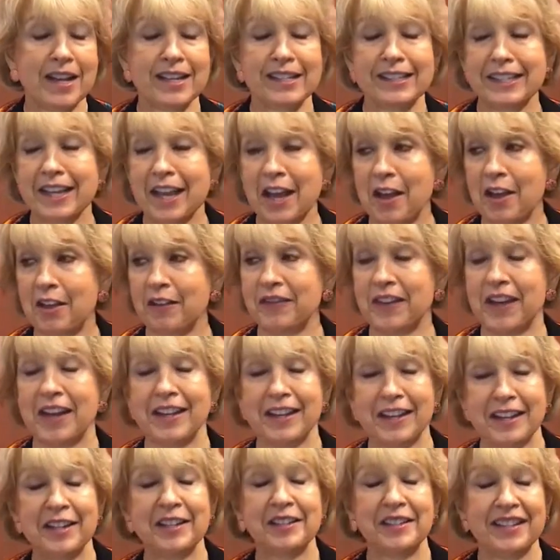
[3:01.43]
myself, I,
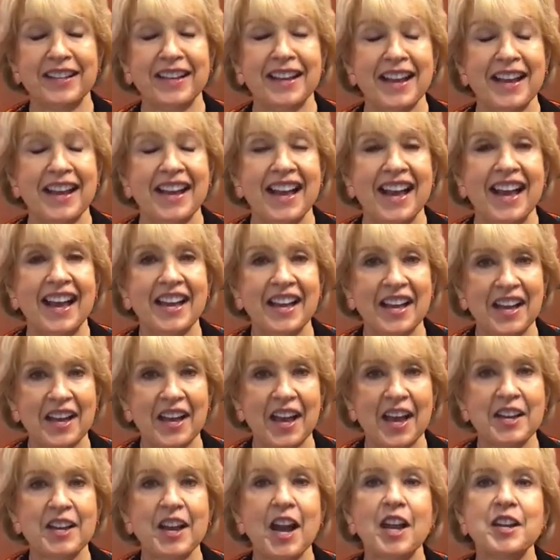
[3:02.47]

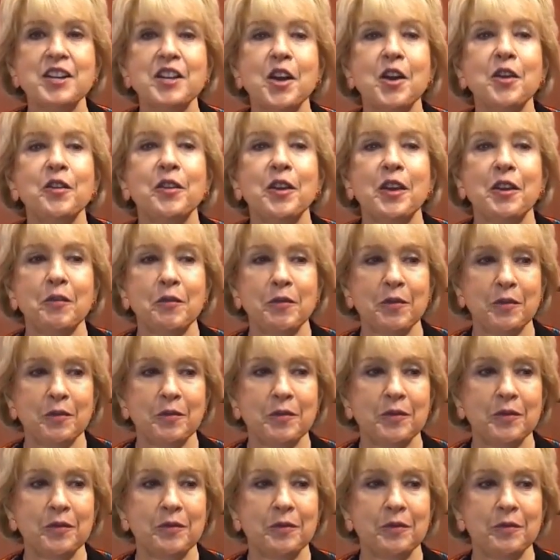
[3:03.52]
I, I know that
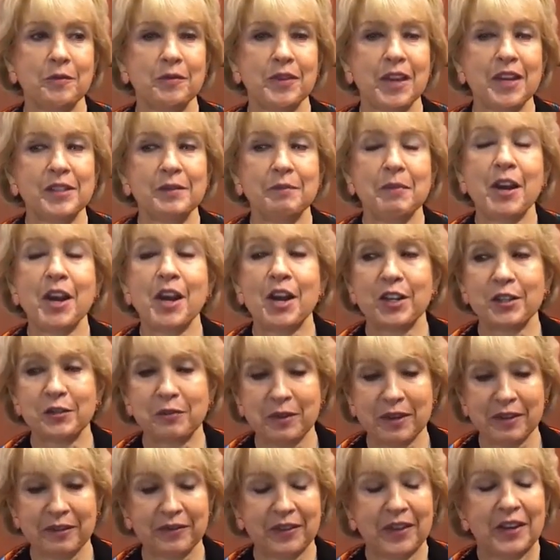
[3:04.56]
as parents
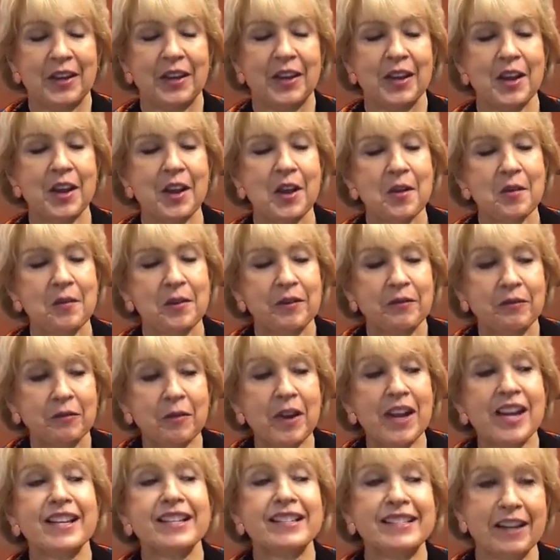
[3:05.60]
we've we've
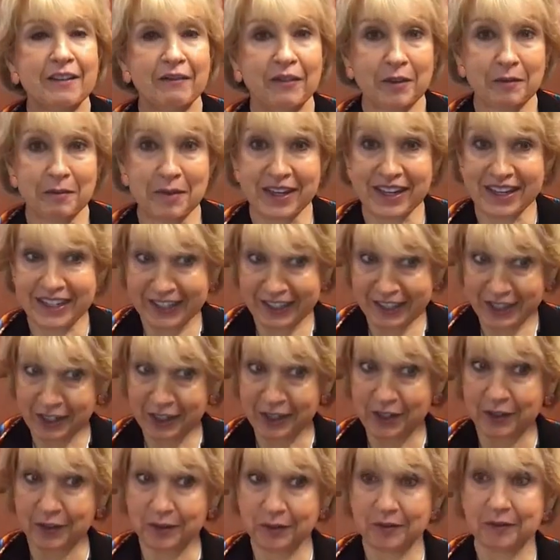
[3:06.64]
raised everybody
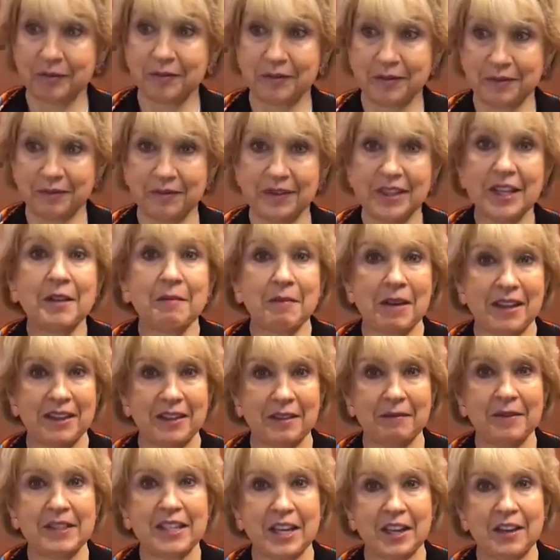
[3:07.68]
to think about
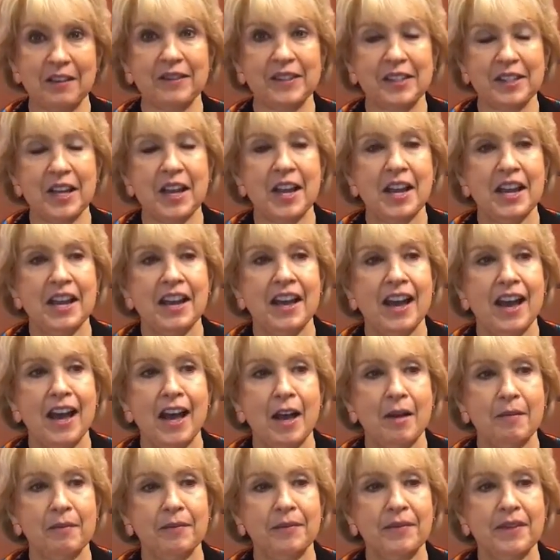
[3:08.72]
themselves.
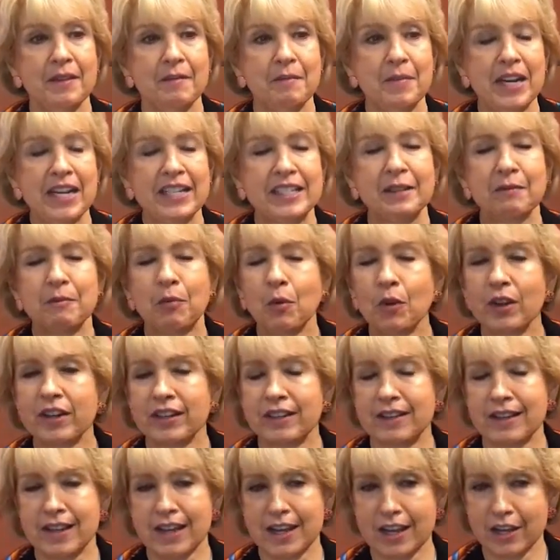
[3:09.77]
Um, but it's
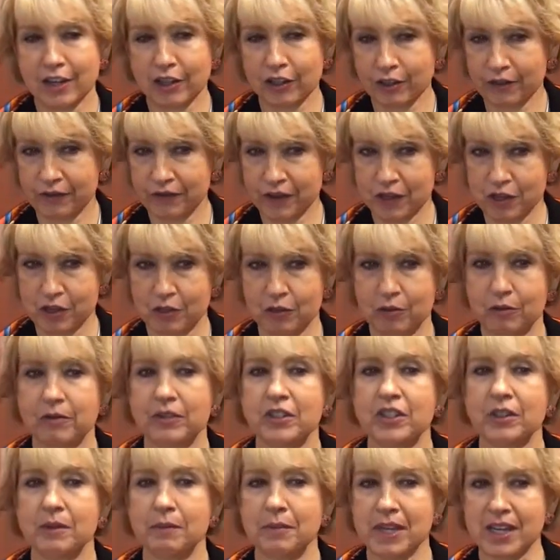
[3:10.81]
important in the interview
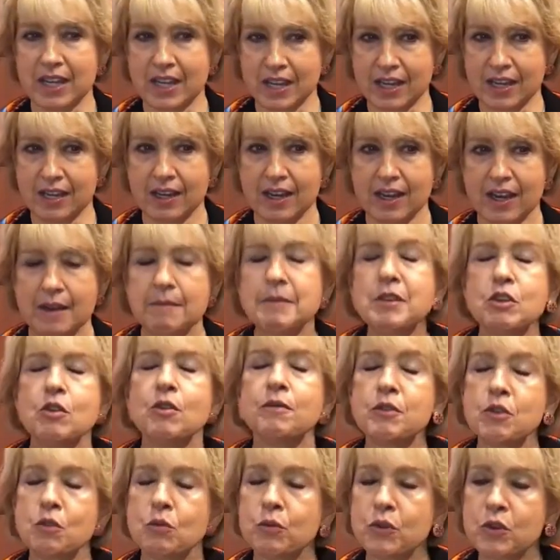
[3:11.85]
to be, you,
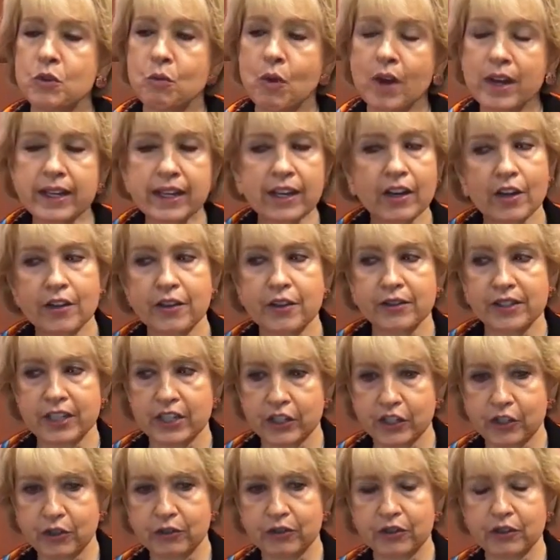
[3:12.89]
you, you, want to get all those
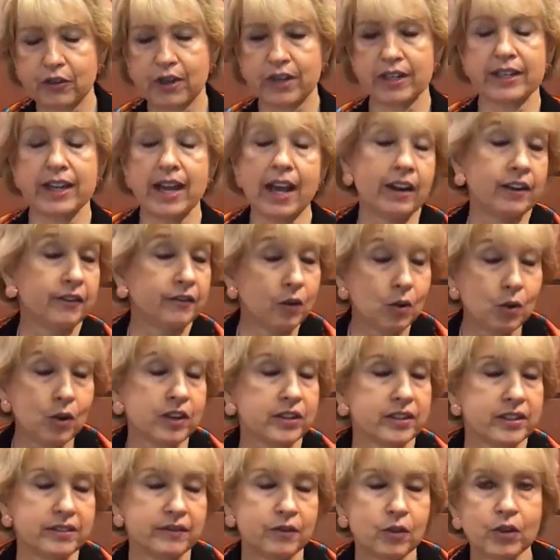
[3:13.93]
issues straightened out, of
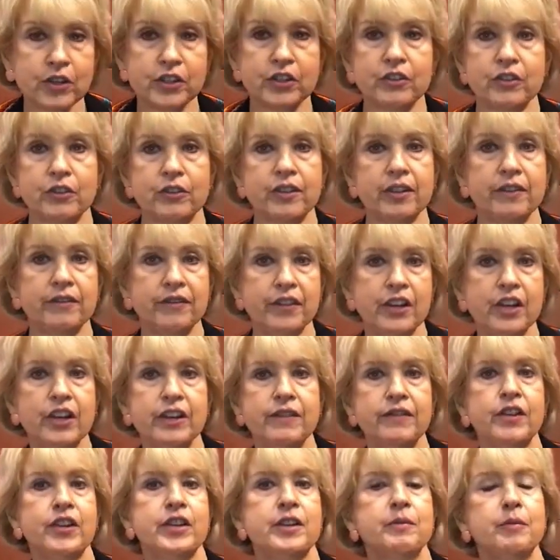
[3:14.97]
course, of course you do. They're
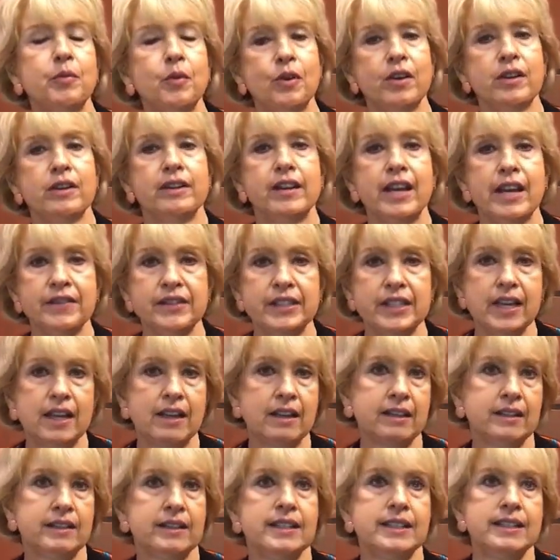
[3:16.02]
very, very important
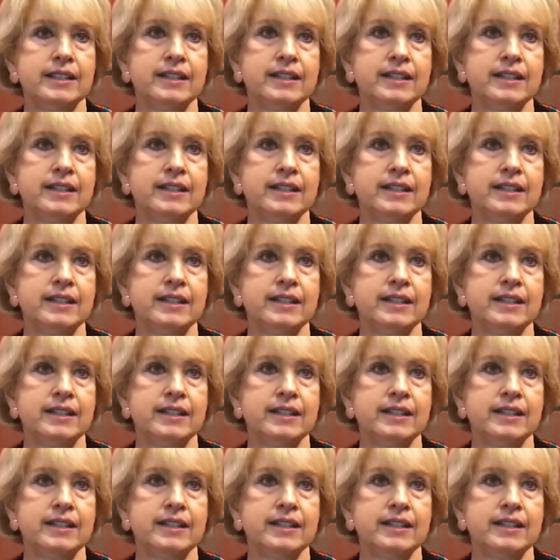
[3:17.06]
lifestyle